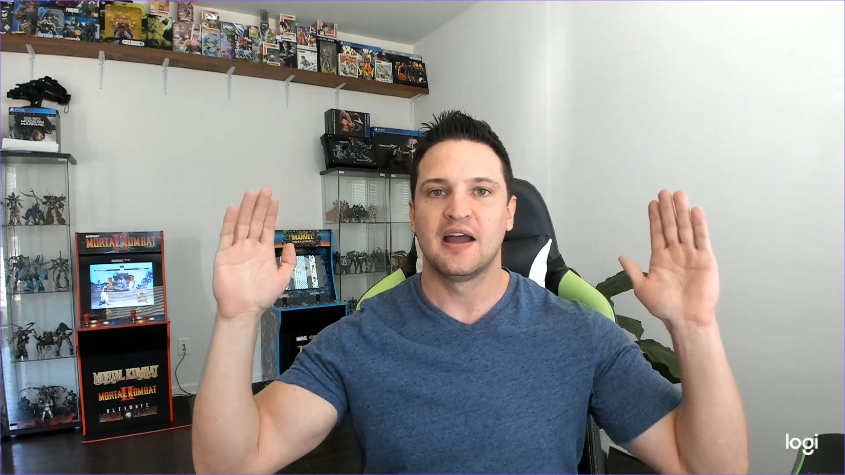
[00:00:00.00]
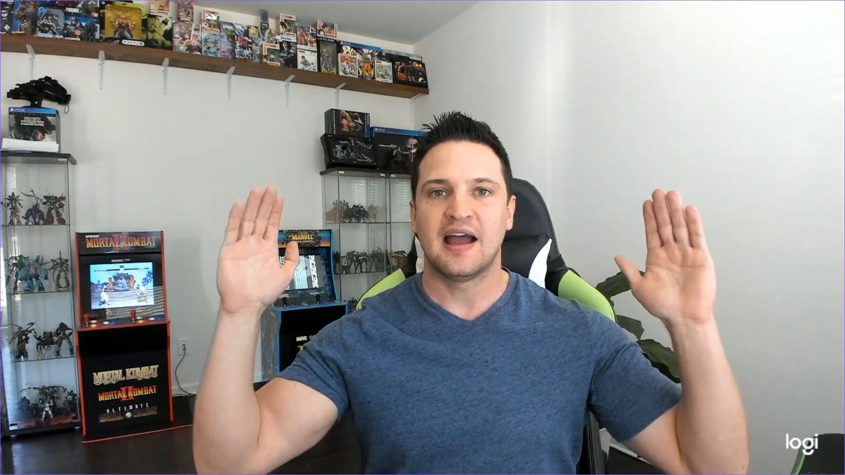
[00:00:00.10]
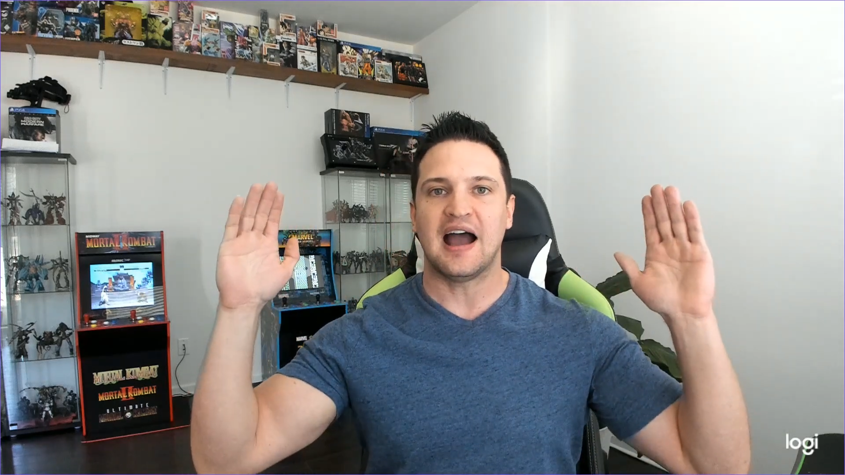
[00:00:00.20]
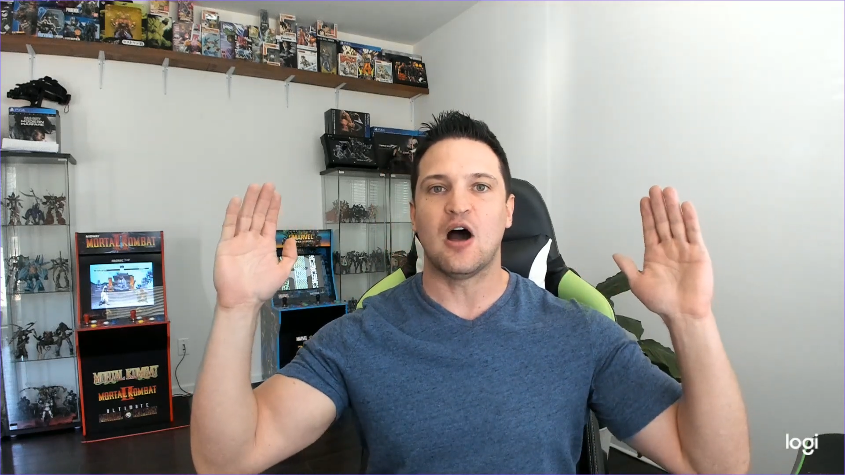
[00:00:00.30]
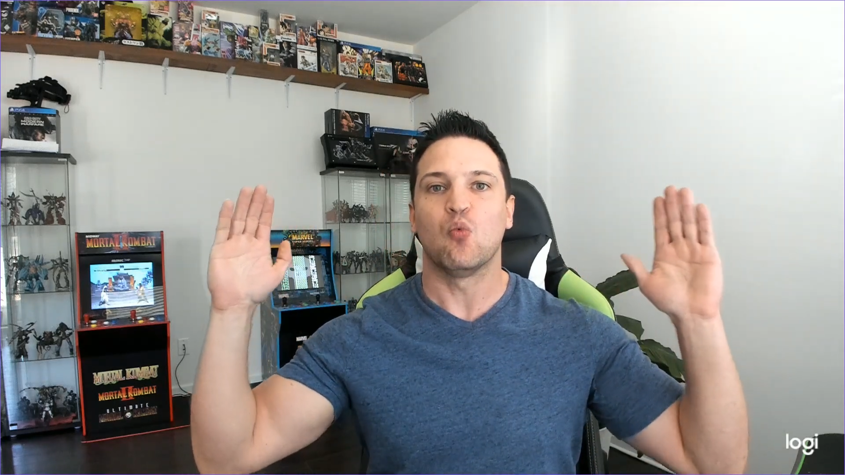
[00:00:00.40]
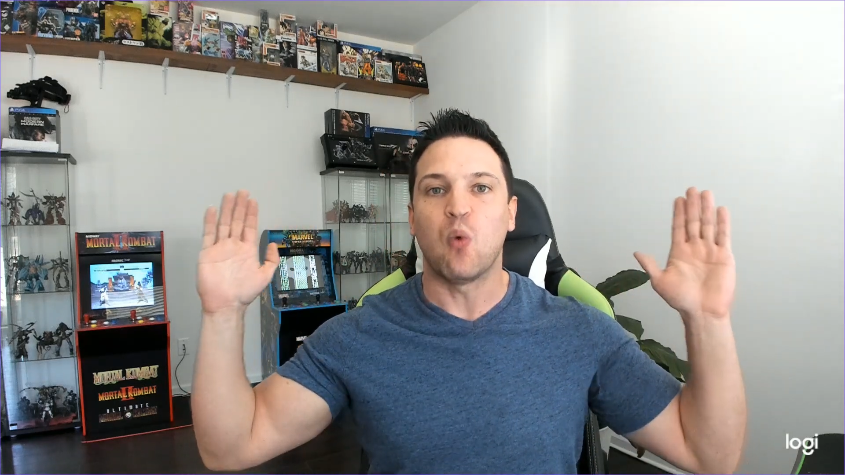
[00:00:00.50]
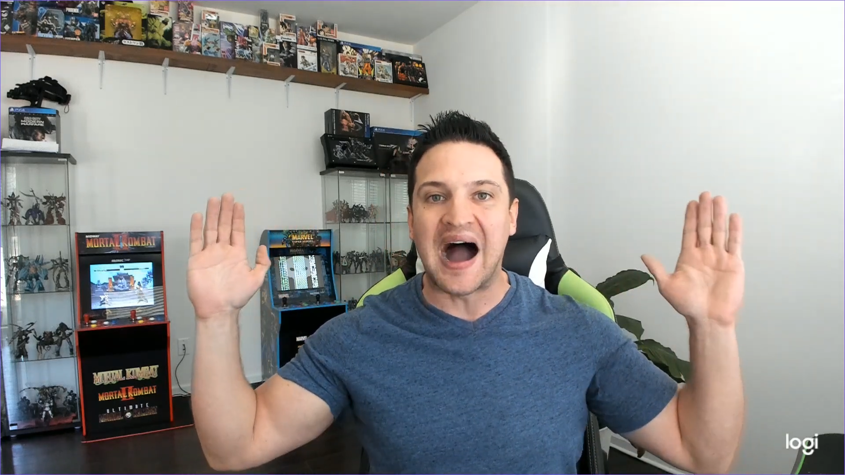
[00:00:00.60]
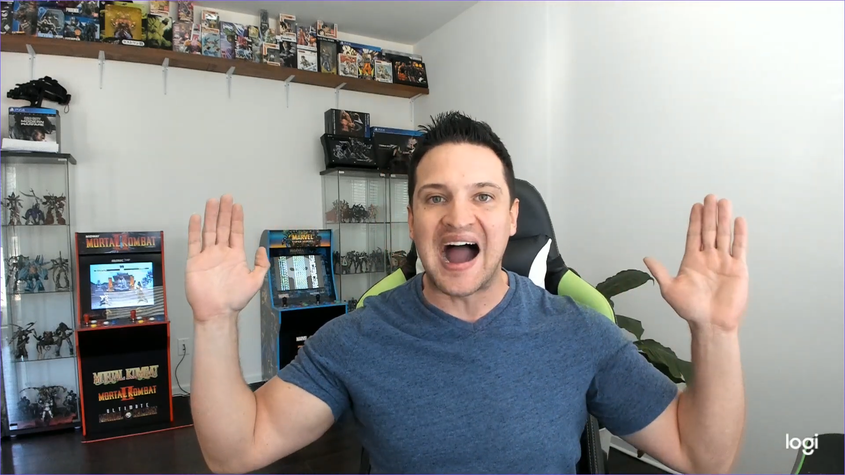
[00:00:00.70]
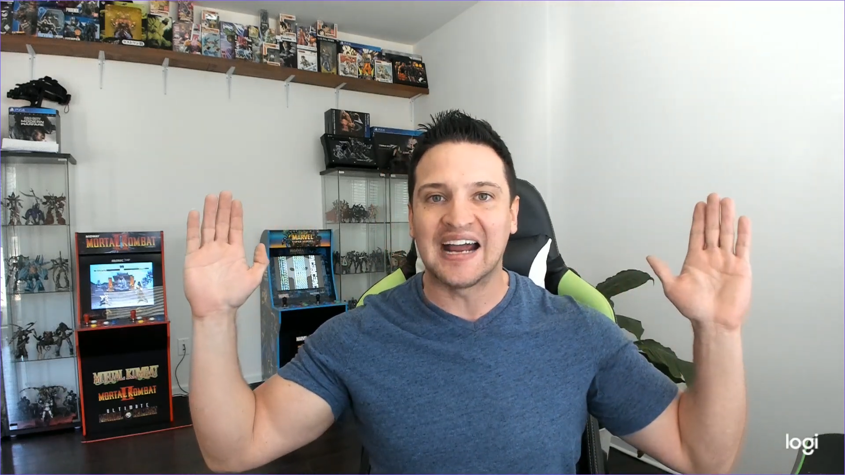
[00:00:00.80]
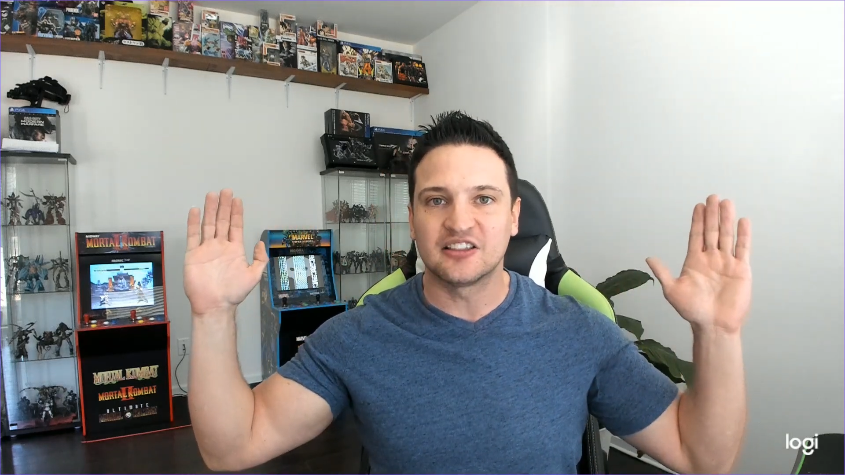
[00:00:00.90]
how
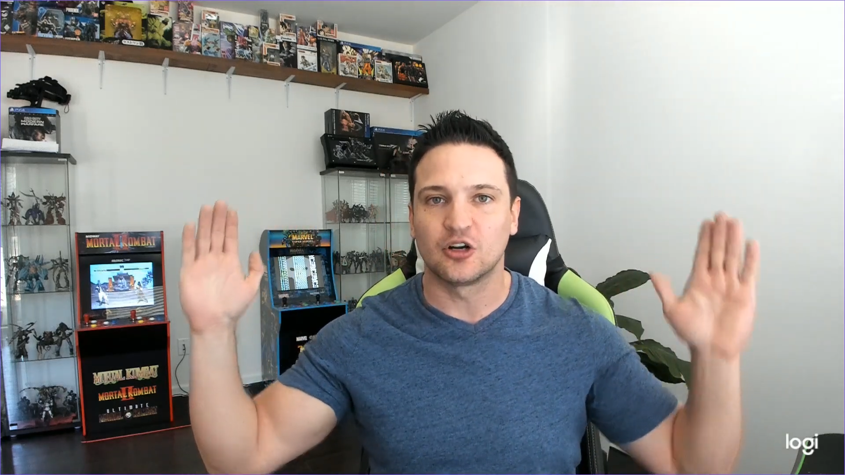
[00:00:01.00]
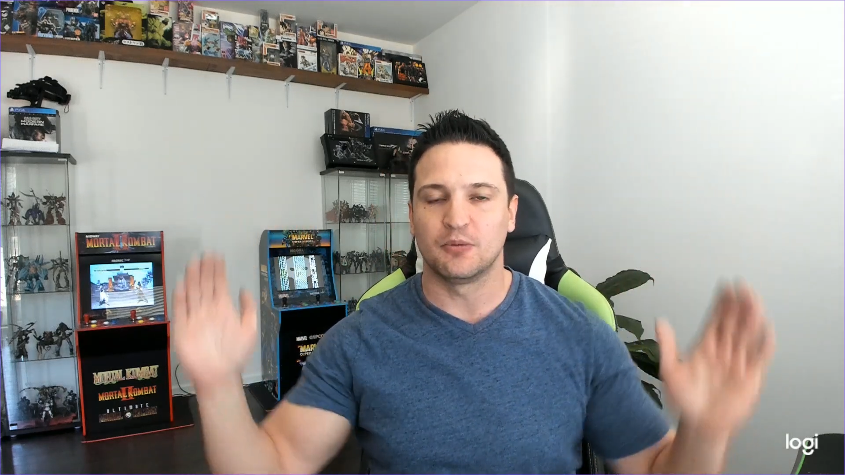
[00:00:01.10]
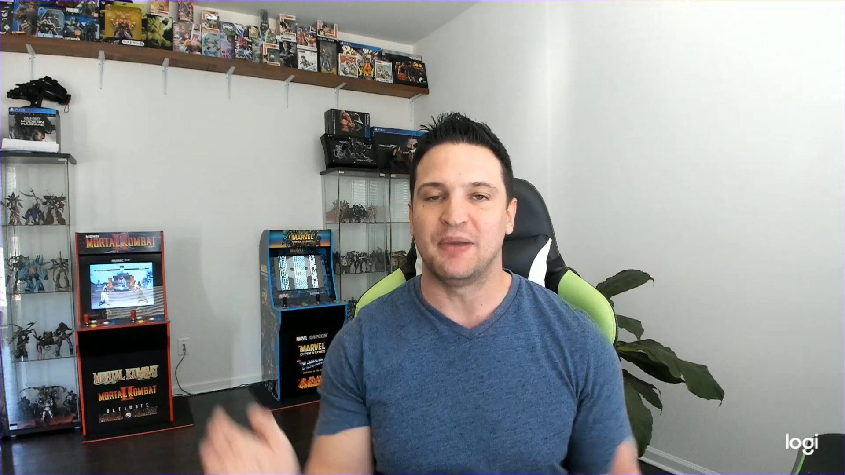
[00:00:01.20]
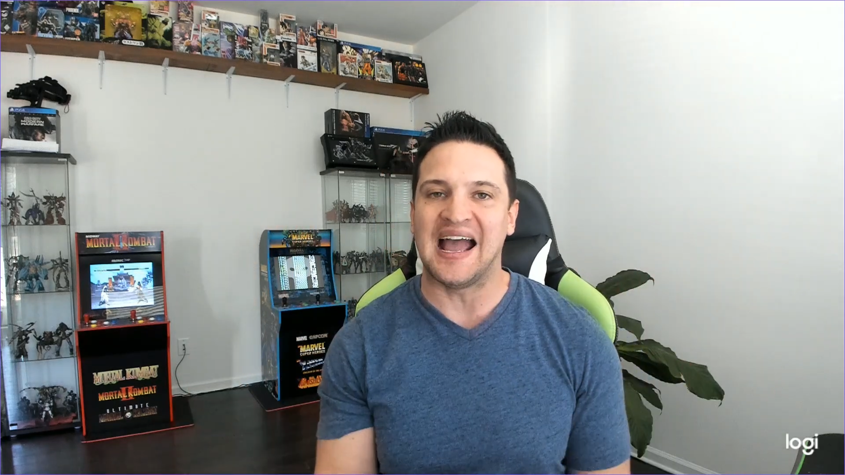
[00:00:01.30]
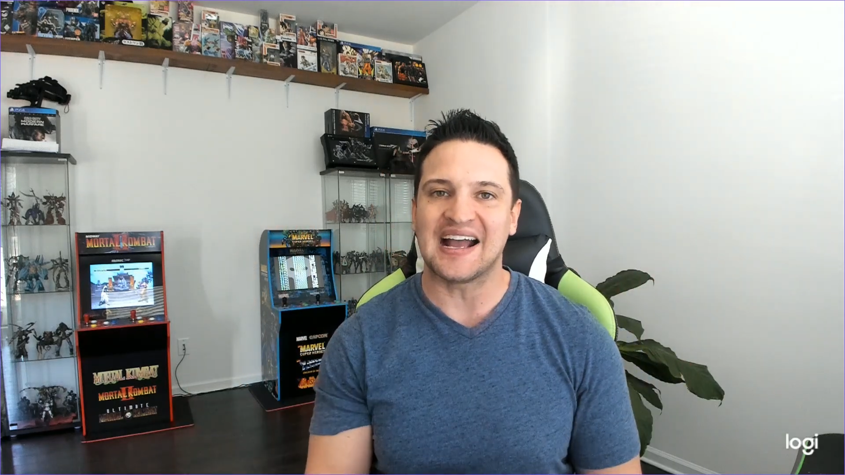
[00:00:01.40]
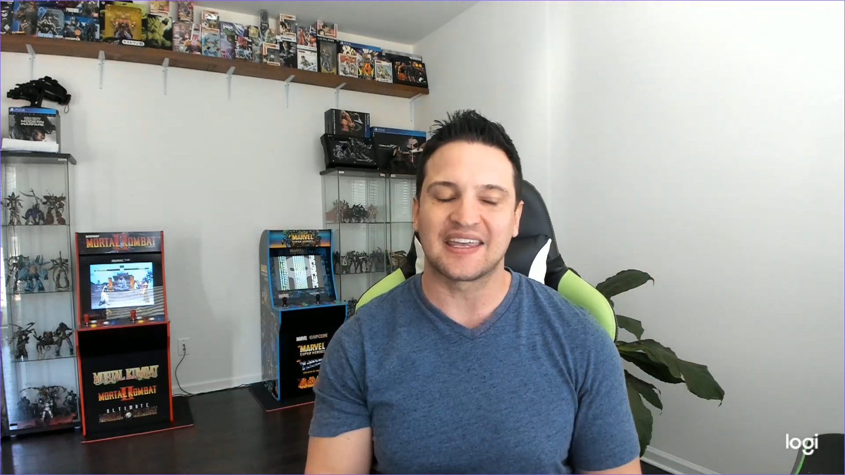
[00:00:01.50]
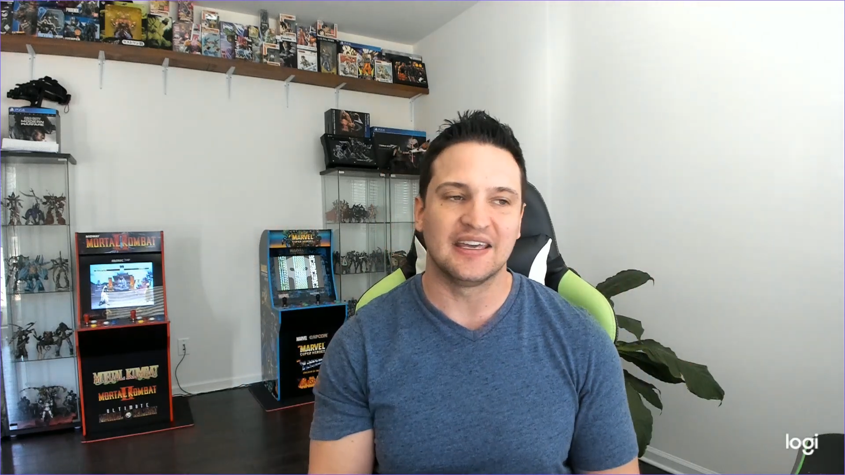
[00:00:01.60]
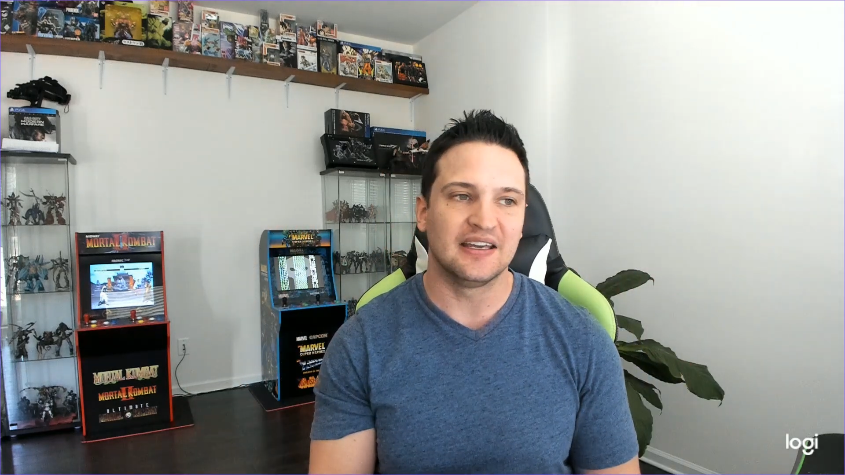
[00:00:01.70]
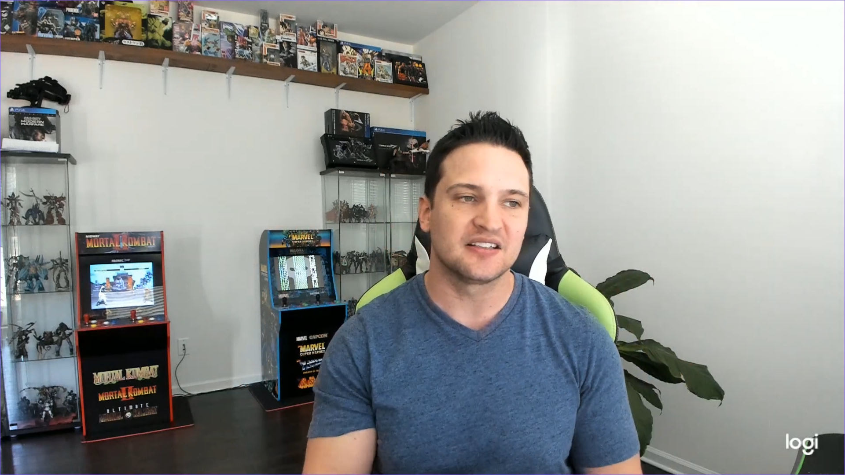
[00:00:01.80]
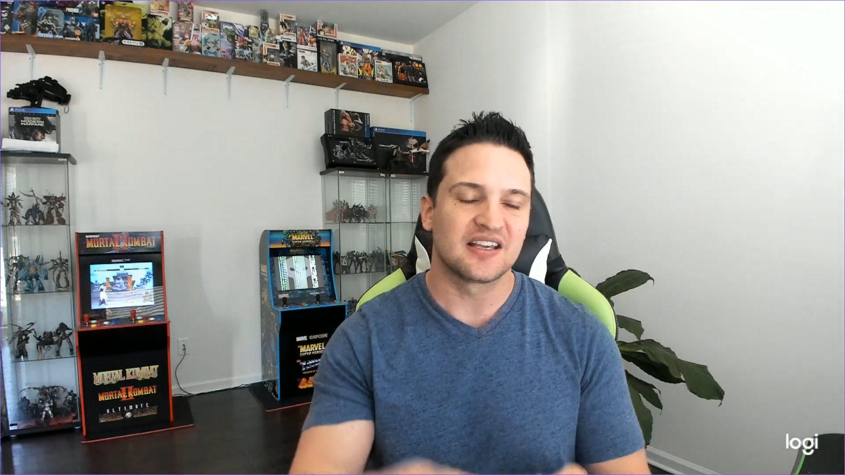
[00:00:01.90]
wide their back
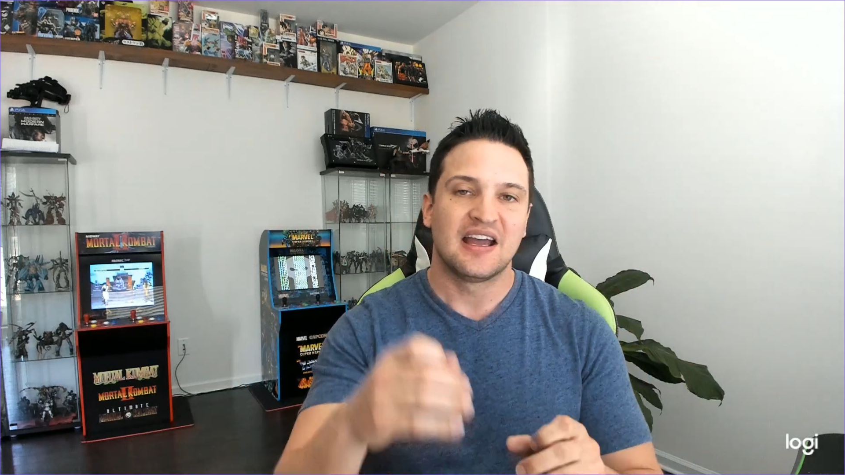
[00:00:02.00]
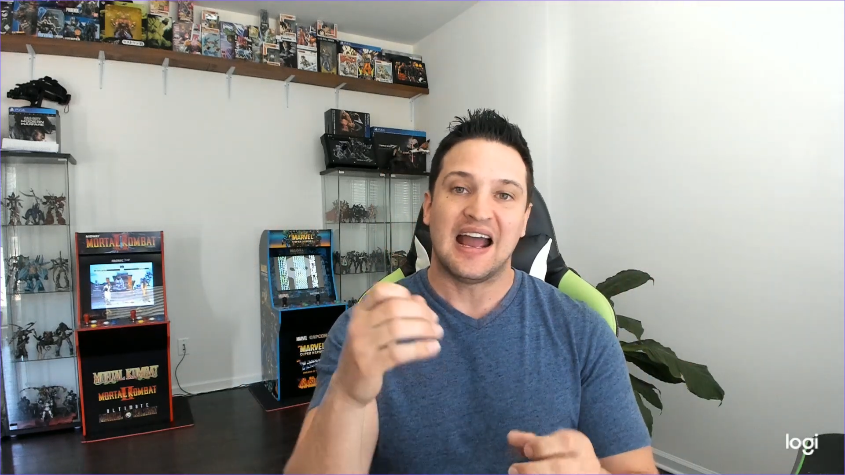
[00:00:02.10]
is,